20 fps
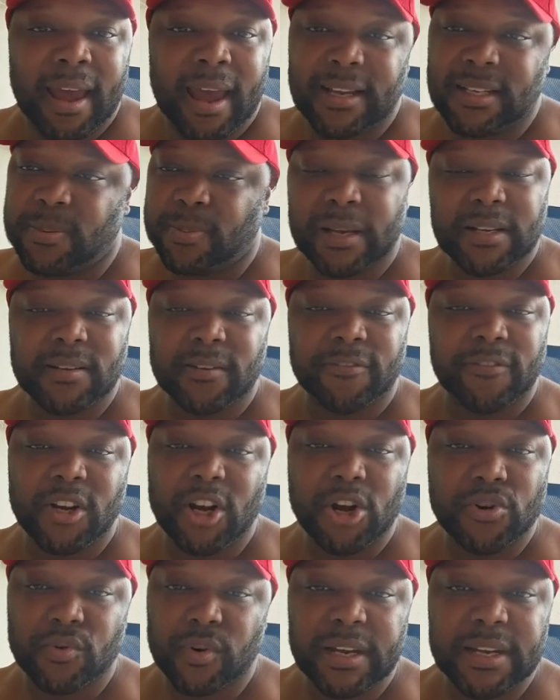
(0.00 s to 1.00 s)
expensive
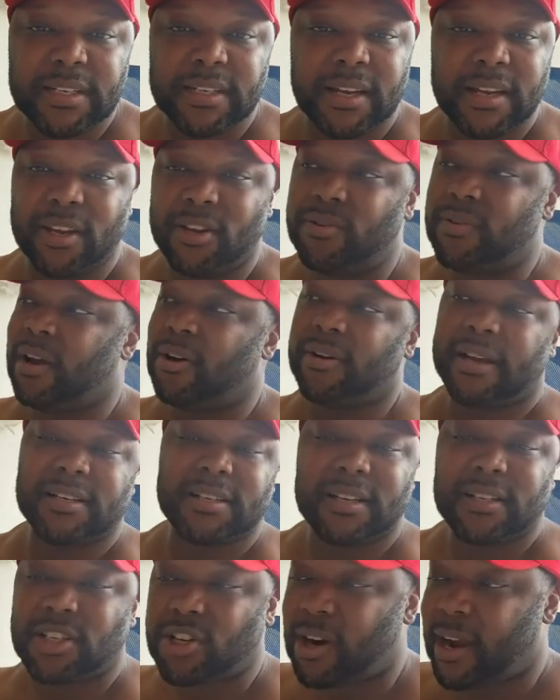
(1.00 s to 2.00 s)
for no reason, and you know
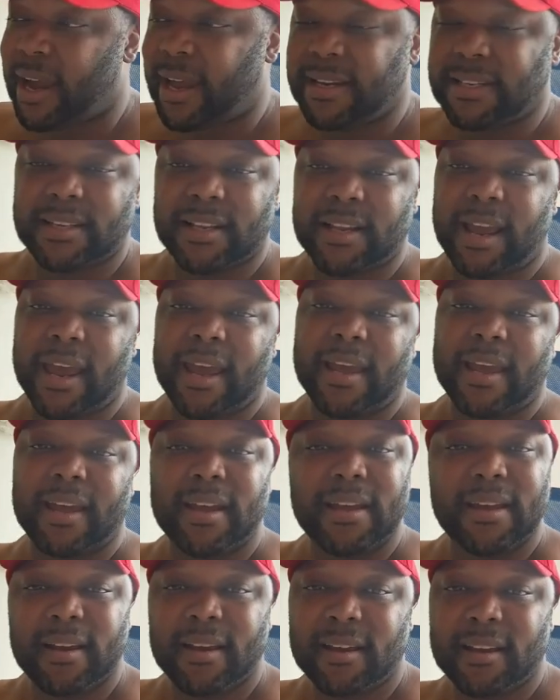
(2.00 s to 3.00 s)
they're just trying to like
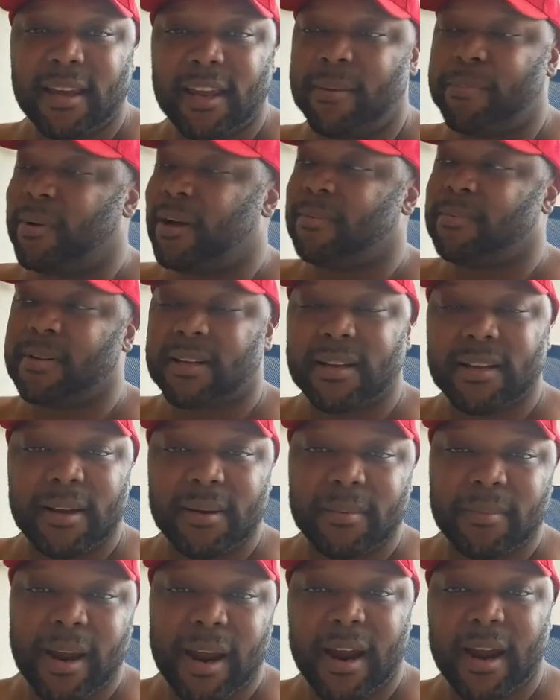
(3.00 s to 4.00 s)
keep up with
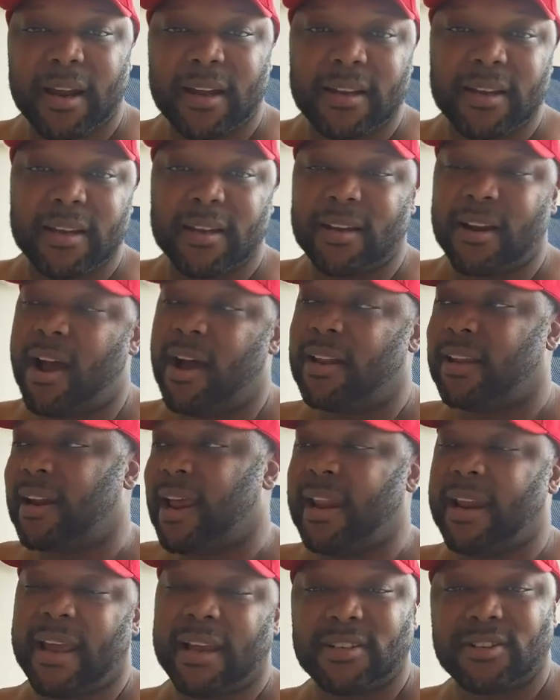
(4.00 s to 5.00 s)
the America and all of
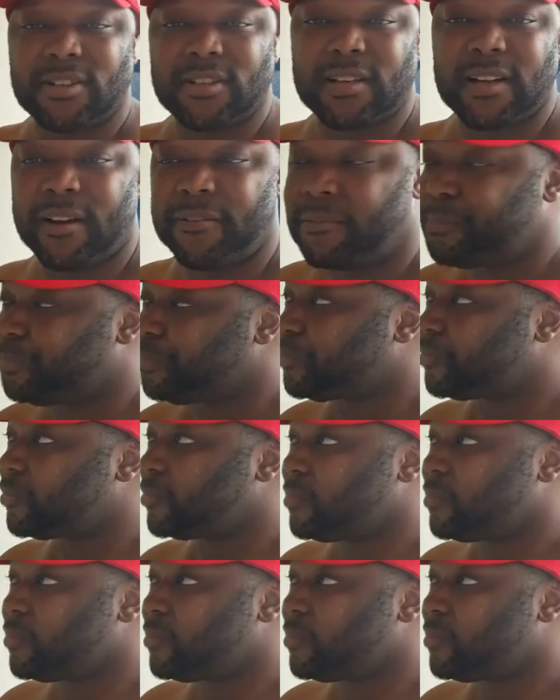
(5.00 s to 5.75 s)
that extra stuff.